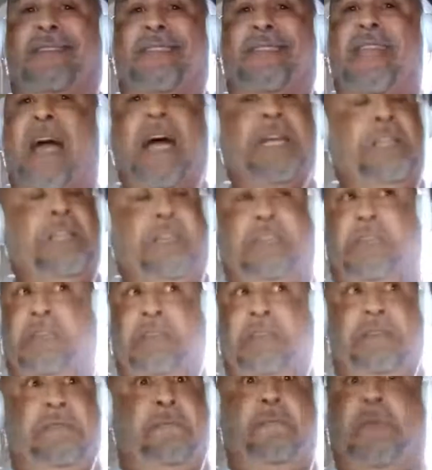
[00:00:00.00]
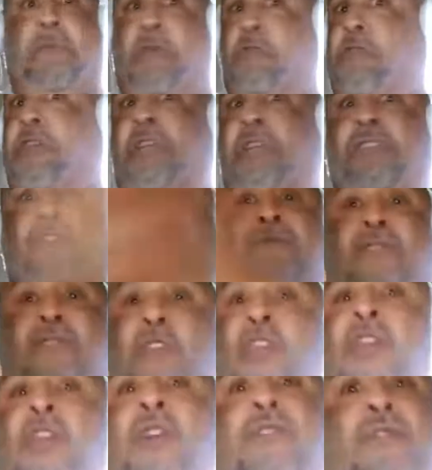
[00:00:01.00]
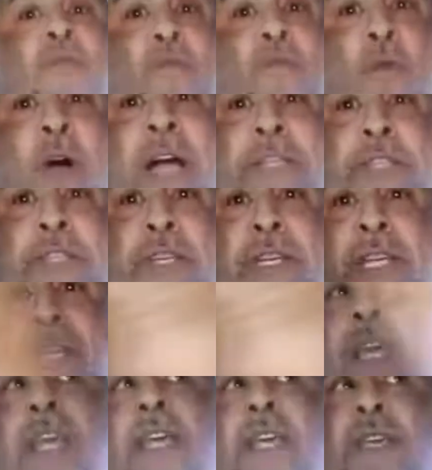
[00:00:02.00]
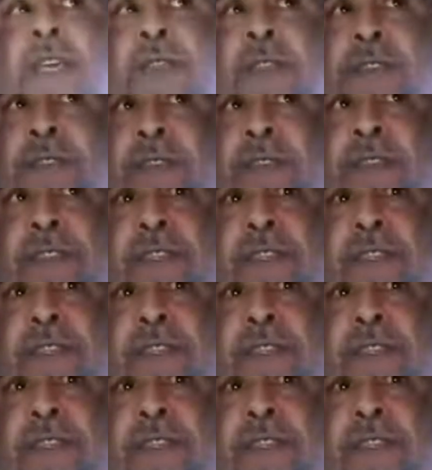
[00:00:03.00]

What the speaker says: not again millions of years of watching it. This is